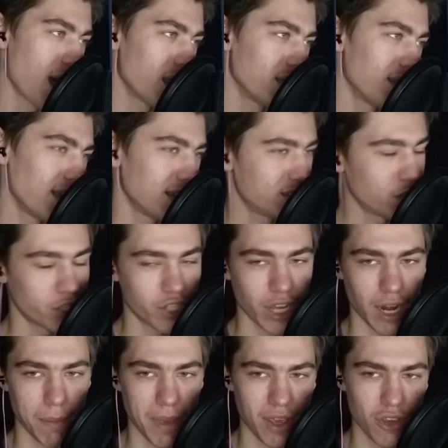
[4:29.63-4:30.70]
and it's
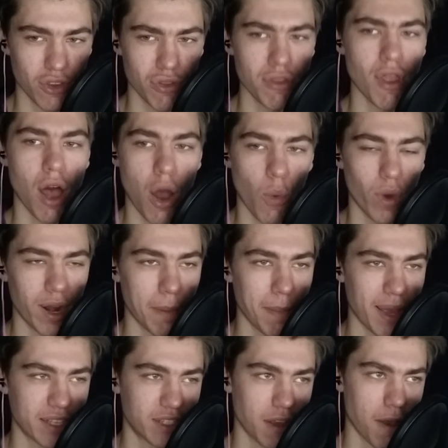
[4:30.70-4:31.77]
just gonna make you not want
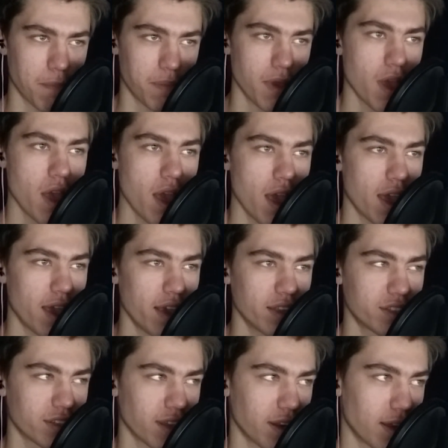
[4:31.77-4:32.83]
to mess up.
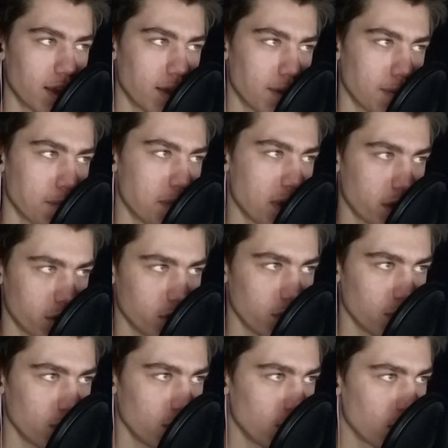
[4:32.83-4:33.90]
It's gonna
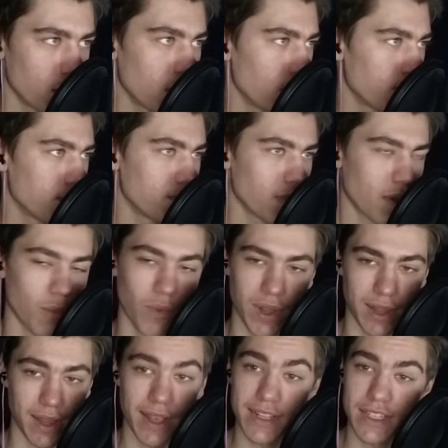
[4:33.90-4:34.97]
make you,
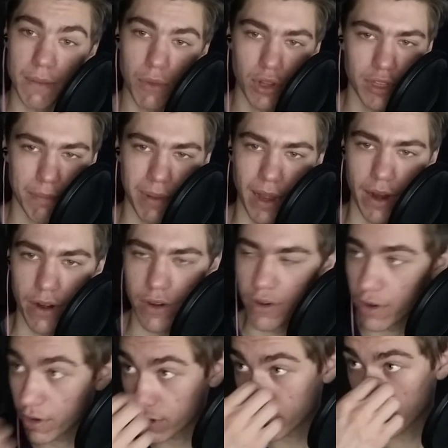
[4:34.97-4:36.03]
well, it's a
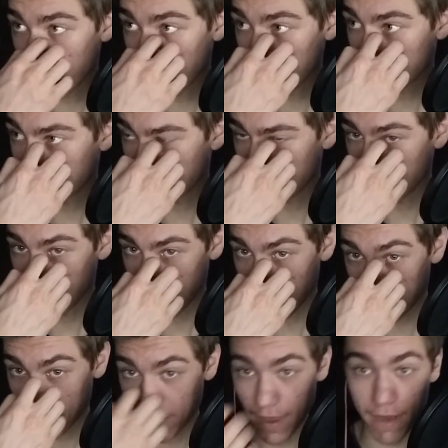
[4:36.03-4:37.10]
multiplier. You're gonna,
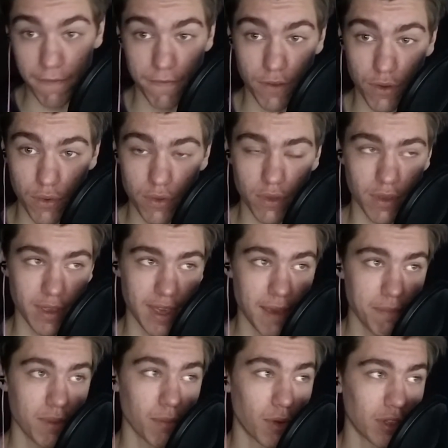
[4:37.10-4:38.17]
if you
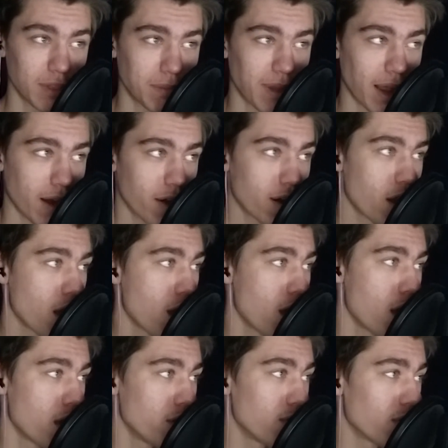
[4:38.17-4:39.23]
keep the multiplier,
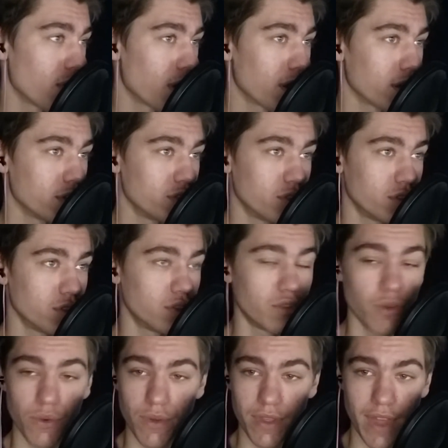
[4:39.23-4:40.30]
you're gonna
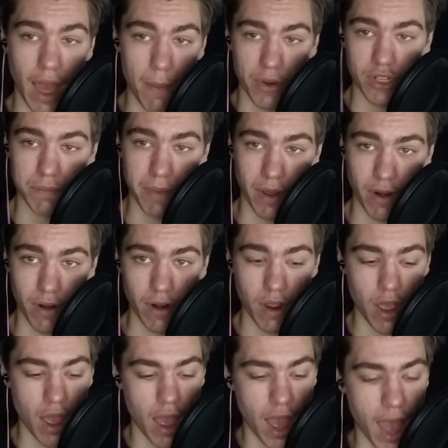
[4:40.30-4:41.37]
do that much
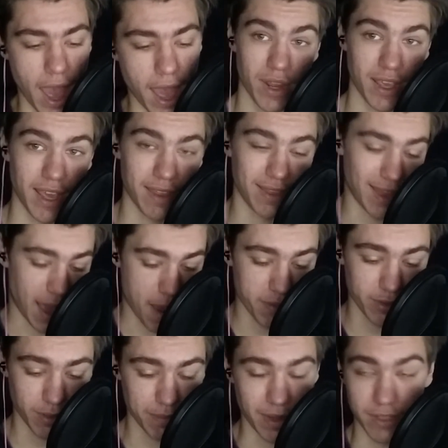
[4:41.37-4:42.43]
better. If you want to get
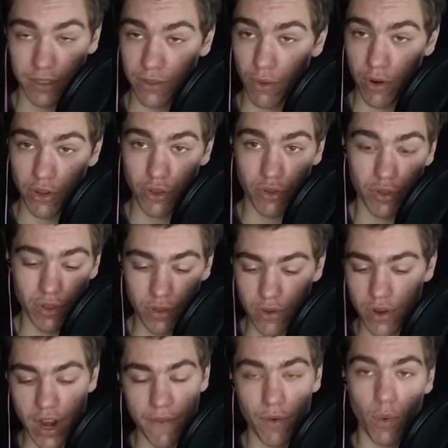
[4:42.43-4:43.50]
the absolute best score, you
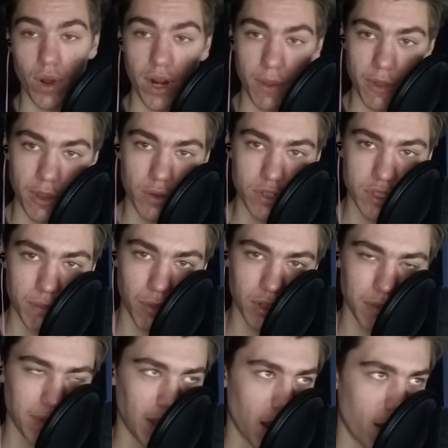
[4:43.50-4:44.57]
never want to lose the
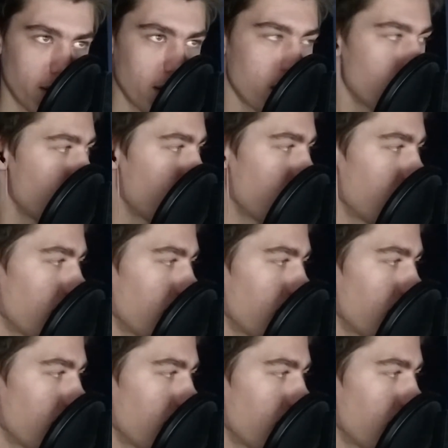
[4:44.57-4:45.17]
multiplier.